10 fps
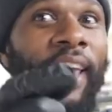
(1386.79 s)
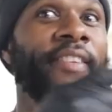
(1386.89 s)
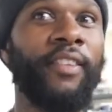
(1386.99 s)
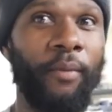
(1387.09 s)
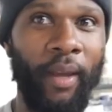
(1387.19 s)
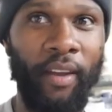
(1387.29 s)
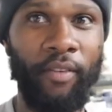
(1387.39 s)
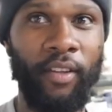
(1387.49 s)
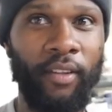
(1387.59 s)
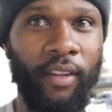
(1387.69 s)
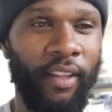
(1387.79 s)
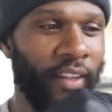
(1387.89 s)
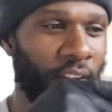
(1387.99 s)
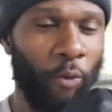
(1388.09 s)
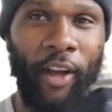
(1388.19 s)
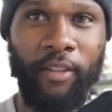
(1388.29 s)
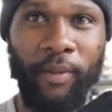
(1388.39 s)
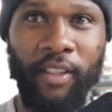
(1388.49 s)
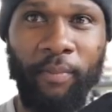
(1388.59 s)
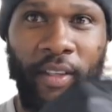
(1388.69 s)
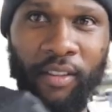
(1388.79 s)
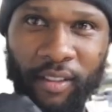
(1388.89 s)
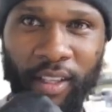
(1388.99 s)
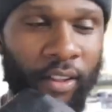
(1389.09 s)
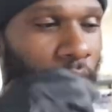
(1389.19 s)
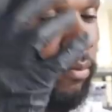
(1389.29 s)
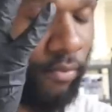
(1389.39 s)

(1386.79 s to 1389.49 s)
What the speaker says: lets them have it, and then writes me this message instead of...